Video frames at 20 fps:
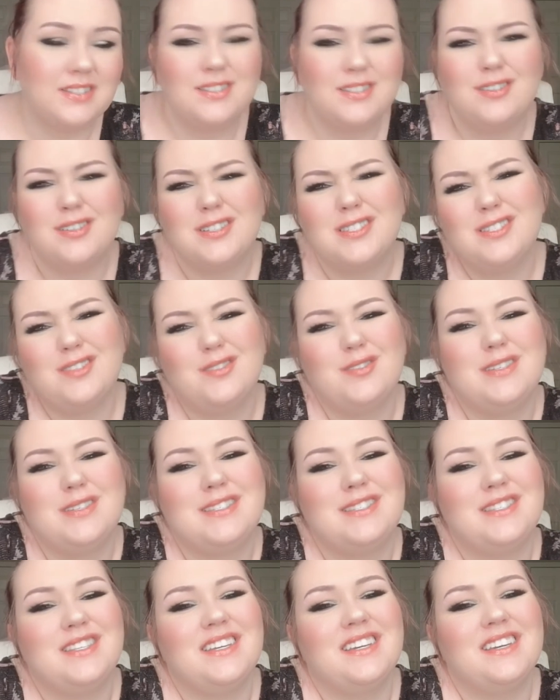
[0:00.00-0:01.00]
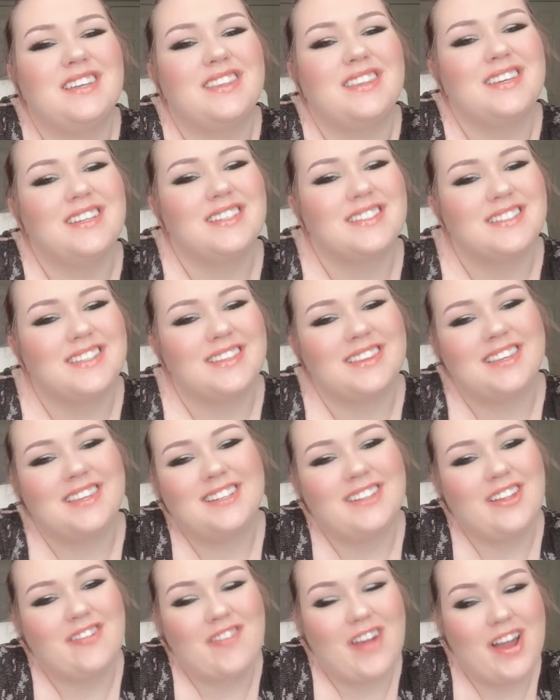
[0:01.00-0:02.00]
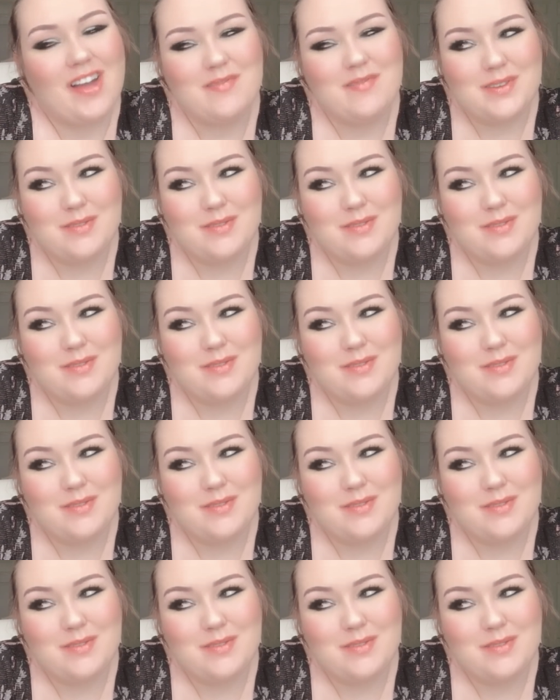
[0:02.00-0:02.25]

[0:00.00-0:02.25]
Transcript: Because you always think things like, that'll never happen